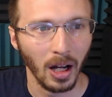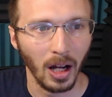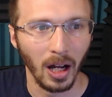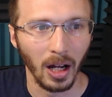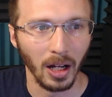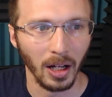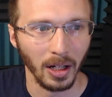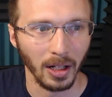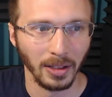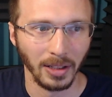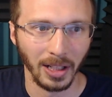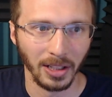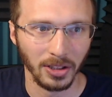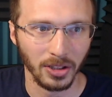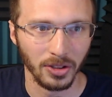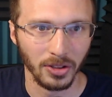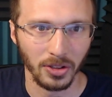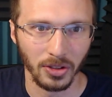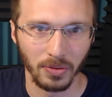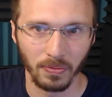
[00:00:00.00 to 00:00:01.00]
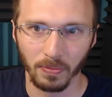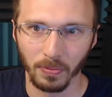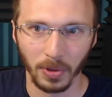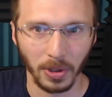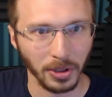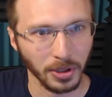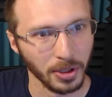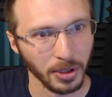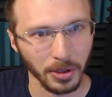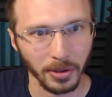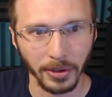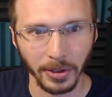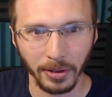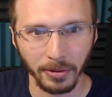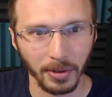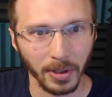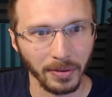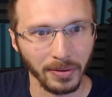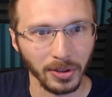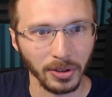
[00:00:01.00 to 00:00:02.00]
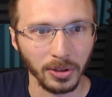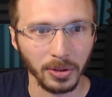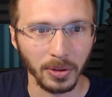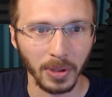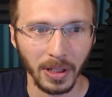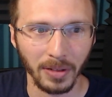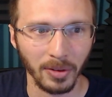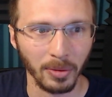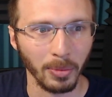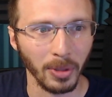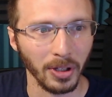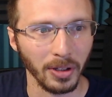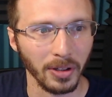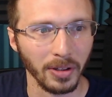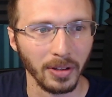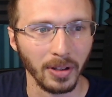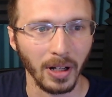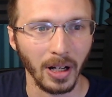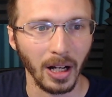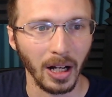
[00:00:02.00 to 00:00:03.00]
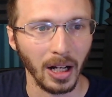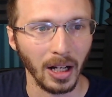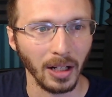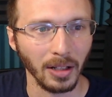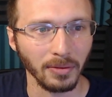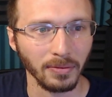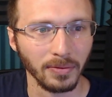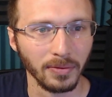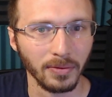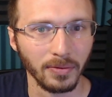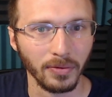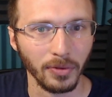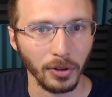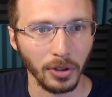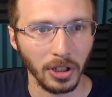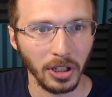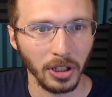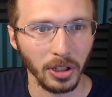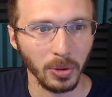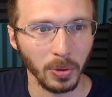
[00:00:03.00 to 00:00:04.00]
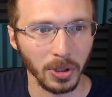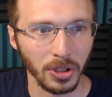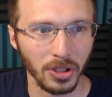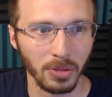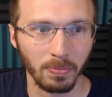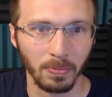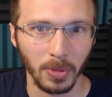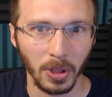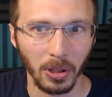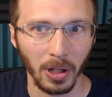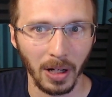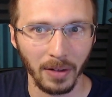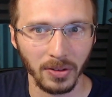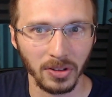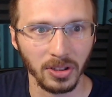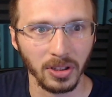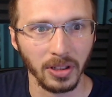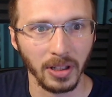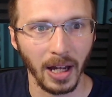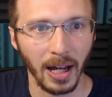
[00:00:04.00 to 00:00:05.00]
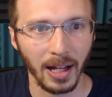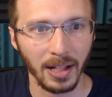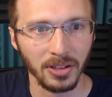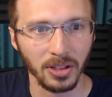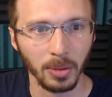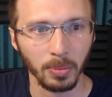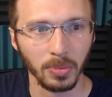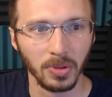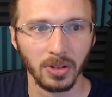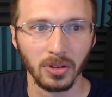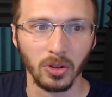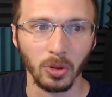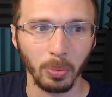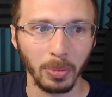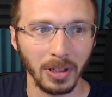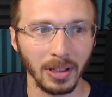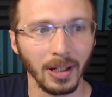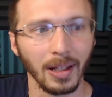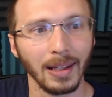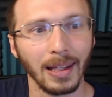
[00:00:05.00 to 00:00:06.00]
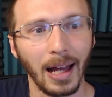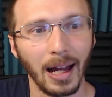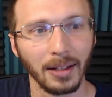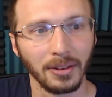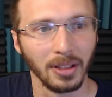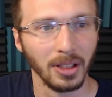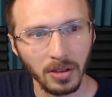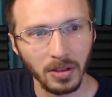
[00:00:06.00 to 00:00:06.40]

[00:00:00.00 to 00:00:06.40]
and that's just reoccurring revenue every month for NIO, which obviously adds up to be a lot.